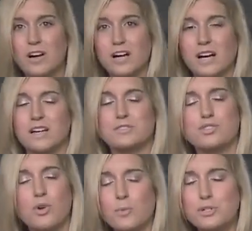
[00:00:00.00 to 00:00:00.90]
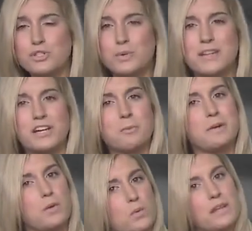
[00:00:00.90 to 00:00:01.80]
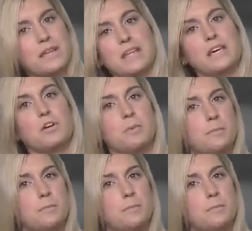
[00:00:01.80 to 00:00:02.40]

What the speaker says: or a storm or two in there, but I really think it'll be